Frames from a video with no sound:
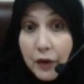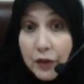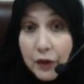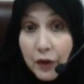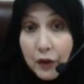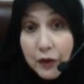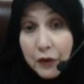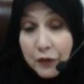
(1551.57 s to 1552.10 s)
Or the
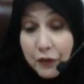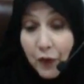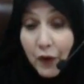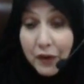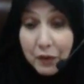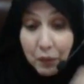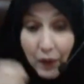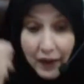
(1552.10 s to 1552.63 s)
third or
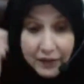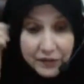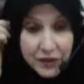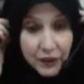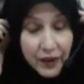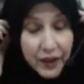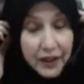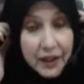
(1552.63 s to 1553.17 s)
fourth wife,
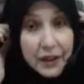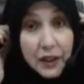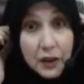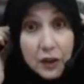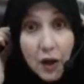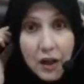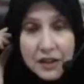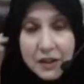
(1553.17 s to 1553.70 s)
so that it can
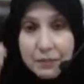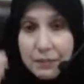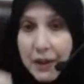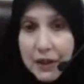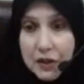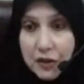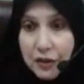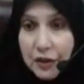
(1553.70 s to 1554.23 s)
cause some
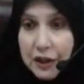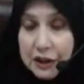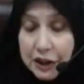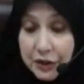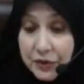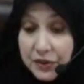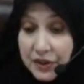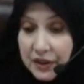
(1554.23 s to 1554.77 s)
major
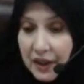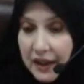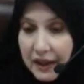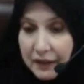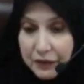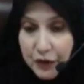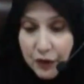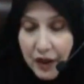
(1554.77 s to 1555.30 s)
issues. And then
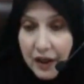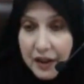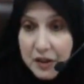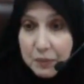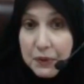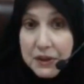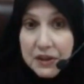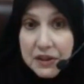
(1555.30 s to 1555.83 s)
after the
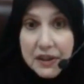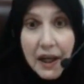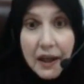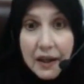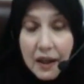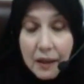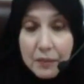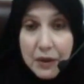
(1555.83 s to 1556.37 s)
husband's dead,
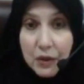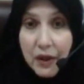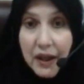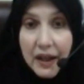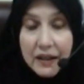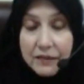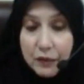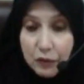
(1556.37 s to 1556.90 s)
I mean, you can't
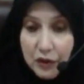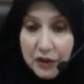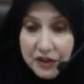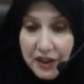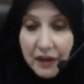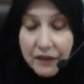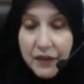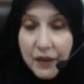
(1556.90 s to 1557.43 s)
even
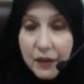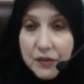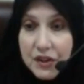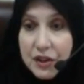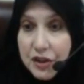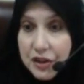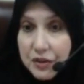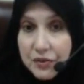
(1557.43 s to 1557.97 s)
resolve those
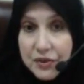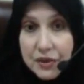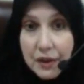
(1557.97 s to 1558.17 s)
issues.